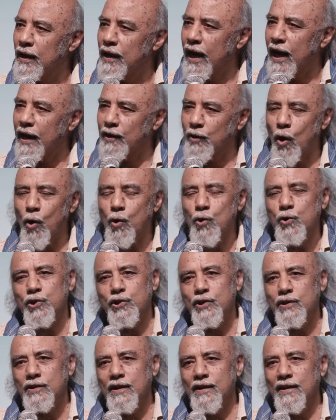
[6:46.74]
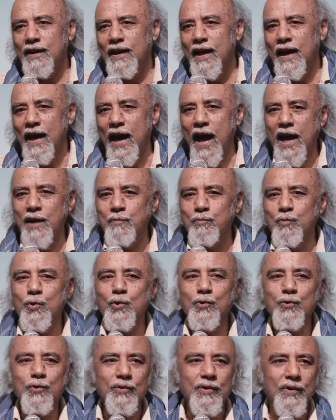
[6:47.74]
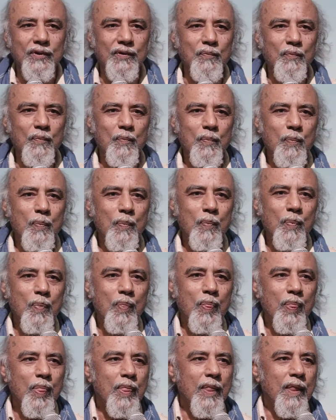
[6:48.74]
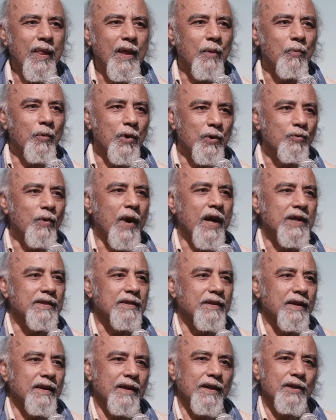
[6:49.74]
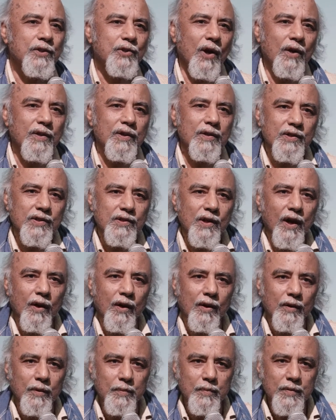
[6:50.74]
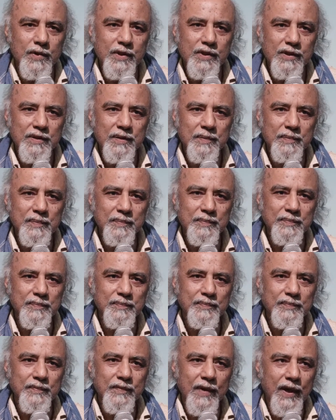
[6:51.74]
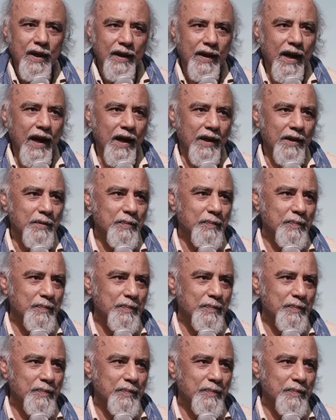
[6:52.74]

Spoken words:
and Ocean and Moon would rest in each other's arms again.